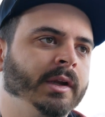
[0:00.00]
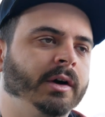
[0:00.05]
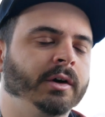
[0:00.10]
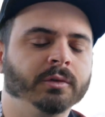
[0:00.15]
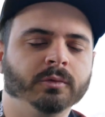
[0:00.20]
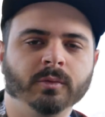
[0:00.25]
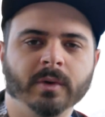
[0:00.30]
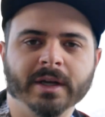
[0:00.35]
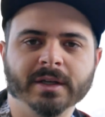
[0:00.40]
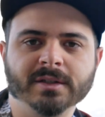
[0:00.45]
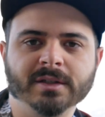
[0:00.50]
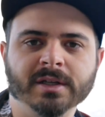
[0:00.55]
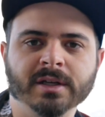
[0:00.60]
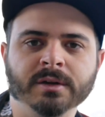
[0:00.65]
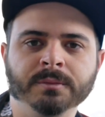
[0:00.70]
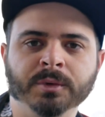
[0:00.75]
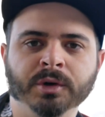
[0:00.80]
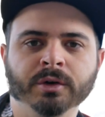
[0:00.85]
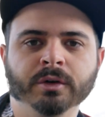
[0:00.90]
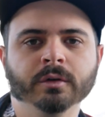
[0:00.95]
a red
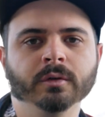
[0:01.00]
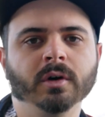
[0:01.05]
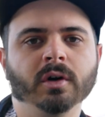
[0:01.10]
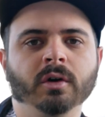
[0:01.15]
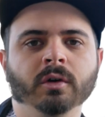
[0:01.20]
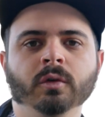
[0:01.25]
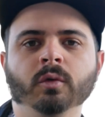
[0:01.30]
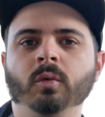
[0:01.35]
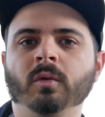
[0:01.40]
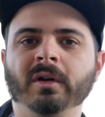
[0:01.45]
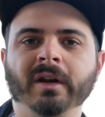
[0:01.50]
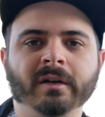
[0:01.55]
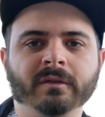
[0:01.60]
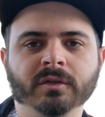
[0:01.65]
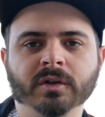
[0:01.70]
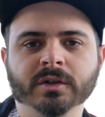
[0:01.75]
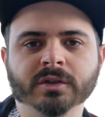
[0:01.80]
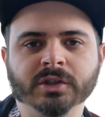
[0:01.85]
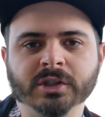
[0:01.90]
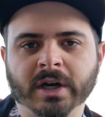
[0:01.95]
teamer or
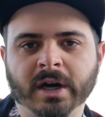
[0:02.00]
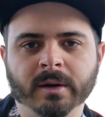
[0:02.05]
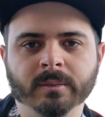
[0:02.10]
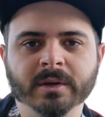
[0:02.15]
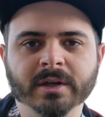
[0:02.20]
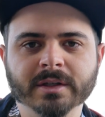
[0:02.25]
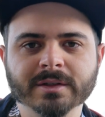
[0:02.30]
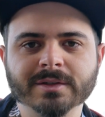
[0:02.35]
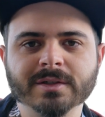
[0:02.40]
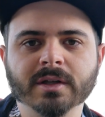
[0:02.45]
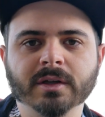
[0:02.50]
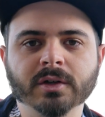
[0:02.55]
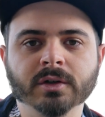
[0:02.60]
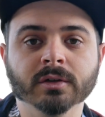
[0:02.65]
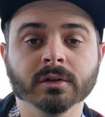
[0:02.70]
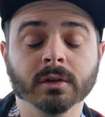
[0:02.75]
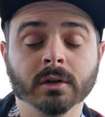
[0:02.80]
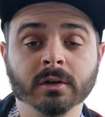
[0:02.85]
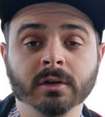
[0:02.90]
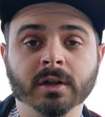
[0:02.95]
whatever job it is that
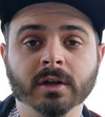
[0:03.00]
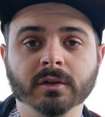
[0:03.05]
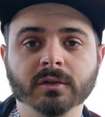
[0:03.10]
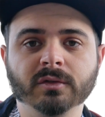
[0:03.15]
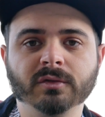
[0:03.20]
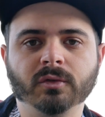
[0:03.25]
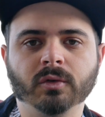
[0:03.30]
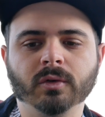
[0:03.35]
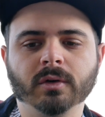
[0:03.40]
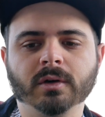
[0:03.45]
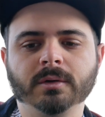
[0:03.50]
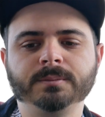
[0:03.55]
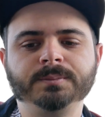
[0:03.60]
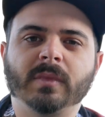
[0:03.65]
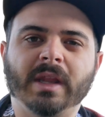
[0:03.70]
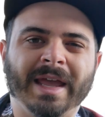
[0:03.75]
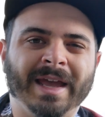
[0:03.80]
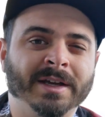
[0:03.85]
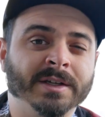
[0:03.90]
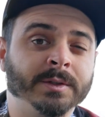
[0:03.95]
you're looking for.
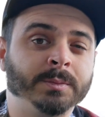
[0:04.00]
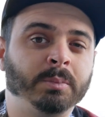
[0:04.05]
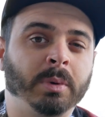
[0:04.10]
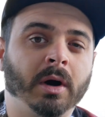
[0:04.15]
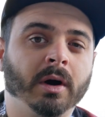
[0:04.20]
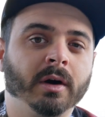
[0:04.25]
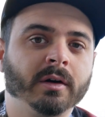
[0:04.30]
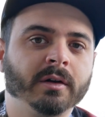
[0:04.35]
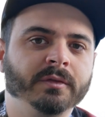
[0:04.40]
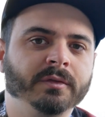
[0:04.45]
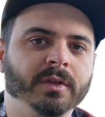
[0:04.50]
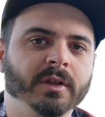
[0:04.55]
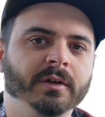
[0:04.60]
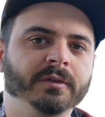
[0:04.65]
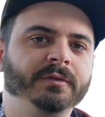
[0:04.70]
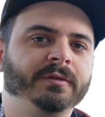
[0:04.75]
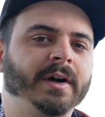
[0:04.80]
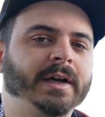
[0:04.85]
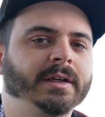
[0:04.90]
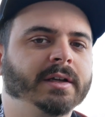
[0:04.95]
As part of the
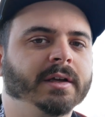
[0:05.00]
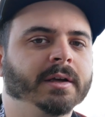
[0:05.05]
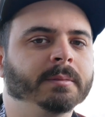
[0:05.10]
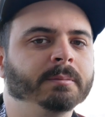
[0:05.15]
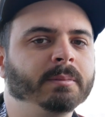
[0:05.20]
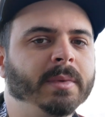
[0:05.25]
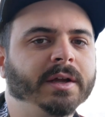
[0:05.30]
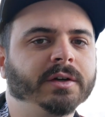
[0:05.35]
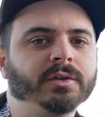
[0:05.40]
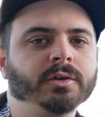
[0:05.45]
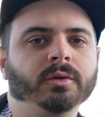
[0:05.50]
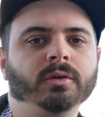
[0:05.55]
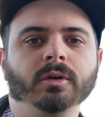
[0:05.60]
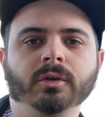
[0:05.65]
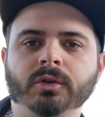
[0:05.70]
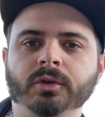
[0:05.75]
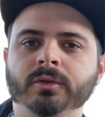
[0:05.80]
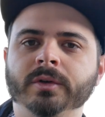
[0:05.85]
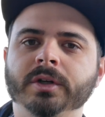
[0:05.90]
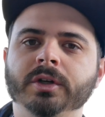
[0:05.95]
finding a
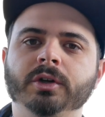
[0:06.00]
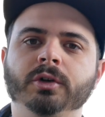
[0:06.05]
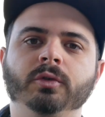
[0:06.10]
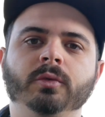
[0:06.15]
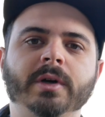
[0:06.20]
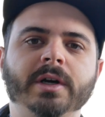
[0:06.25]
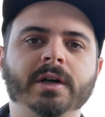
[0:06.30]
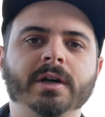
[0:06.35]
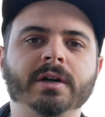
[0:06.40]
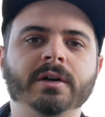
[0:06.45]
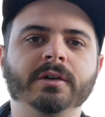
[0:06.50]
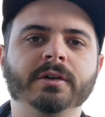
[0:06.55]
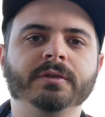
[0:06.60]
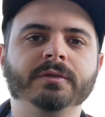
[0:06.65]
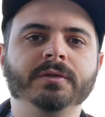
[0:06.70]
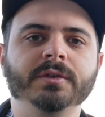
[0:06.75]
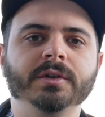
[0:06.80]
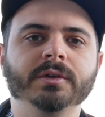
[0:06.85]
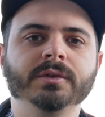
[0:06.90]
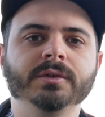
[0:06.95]
mentor, doing career
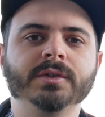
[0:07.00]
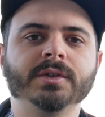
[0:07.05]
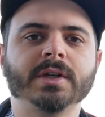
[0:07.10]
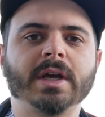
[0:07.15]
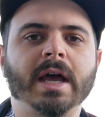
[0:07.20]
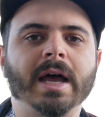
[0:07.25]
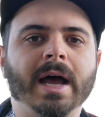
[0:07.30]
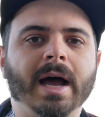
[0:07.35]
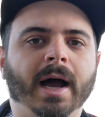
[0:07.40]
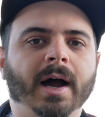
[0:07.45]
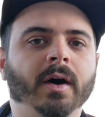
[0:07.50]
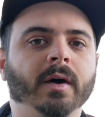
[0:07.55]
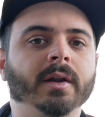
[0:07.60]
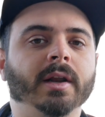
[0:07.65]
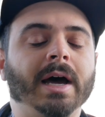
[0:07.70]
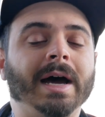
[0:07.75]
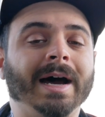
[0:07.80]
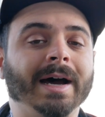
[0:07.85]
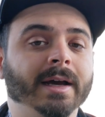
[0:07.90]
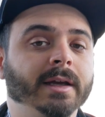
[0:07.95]
interviews, I
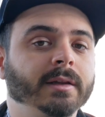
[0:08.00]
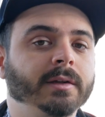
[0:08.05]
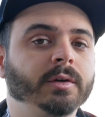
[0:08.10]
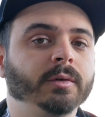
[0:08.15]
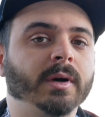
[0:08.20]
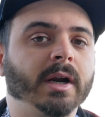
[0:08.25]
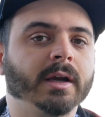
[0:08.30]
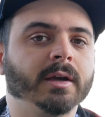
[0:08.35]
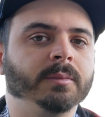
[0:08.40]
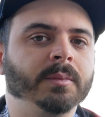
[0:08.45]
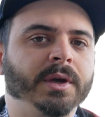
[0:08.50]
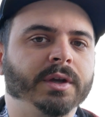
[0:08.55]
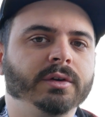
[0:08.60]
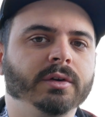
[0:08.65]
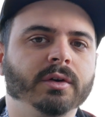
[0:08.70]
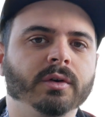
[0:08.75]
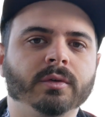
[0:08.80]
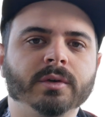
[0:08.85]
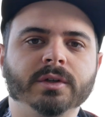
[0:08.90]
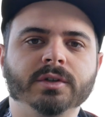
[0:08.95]
would highly
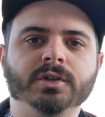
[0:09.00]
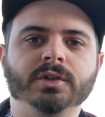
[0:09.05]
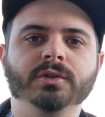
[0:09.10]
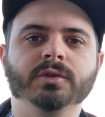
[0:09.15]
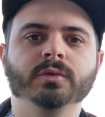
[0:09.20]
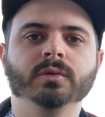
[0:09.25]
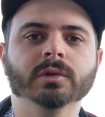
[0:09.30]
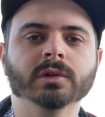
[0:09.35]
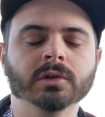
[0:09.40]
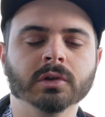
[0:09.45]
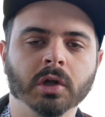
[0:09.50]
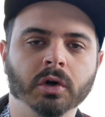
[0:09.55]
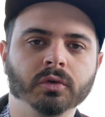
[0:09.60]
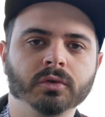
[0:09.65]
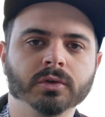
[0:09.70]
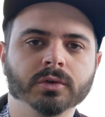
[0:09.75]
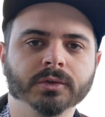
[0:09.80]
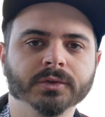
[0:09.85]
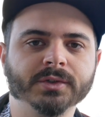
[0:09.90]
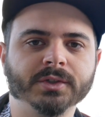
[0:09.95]
recommend going to
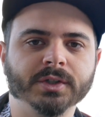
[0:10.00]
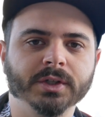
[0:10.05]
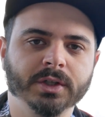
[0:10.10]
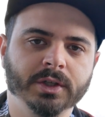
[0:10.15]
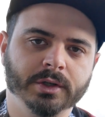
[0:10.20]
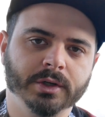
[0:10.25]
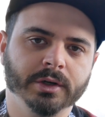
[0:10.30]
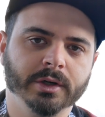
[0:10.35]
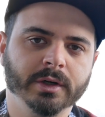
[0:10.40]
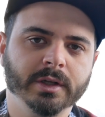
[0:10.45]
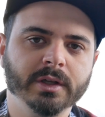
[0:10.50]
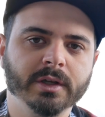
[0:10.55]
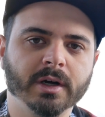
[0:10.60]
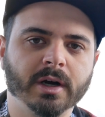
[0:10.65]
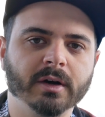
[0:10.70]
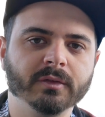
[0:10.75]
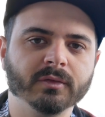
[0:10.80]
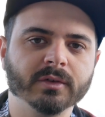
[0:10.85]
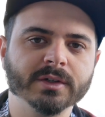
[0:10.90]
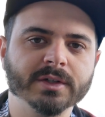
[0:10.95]
local security
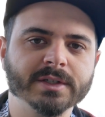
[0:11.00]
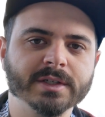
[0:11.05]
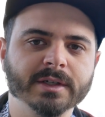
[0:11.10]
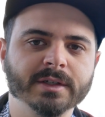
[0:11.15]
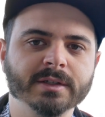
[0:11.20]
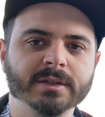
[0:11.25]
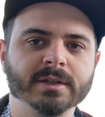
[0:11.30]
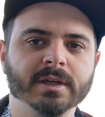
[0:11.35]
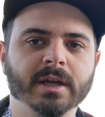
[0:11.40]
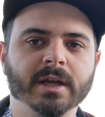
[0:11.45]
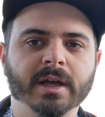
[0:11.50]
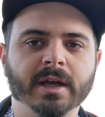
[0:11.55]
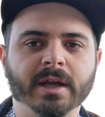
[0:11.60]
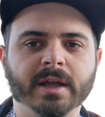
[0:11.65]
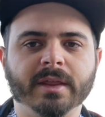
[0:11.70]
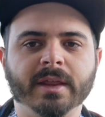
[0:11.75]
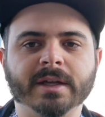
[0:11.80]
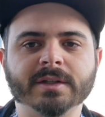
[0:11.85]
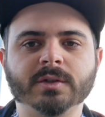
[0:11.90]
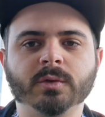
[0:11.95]
conferences.
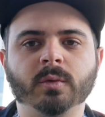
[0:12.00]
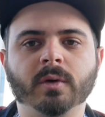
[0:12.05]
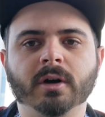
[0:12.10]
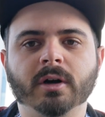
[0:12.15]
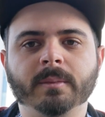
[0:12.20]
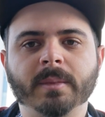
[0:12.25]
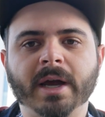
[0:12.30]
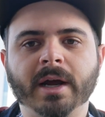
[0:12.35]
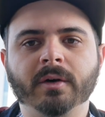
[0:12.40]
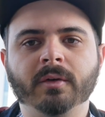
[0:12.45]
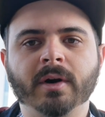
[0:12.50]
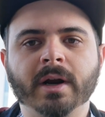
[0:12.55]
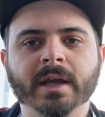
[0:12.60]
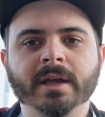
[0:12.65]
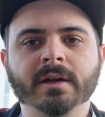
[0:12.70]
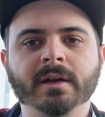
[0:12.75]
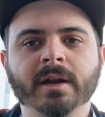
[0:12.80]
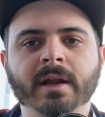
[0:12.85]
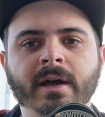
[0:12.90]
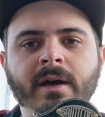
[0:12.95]
That's where I'm at
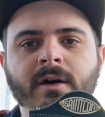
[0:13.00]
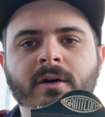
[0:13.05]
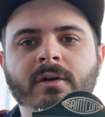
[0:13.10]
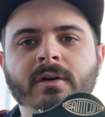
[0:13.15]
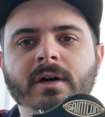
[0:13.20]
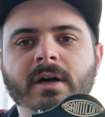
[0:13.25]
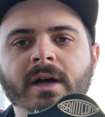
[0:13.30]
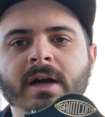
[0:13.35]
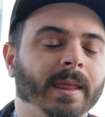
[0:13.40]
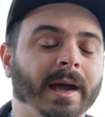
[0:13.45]
right now.